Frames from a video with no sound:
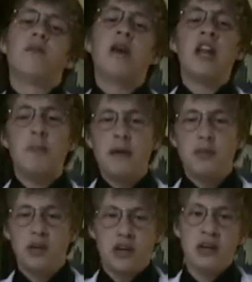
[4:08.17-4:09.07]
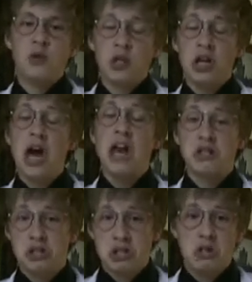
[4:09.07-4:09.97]
Many people look at nuclear
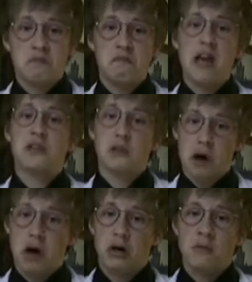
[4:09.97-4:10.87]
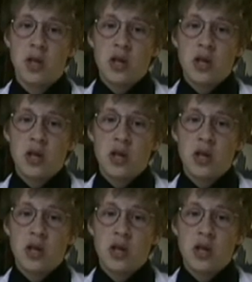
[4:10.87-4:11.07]
energy as wrong.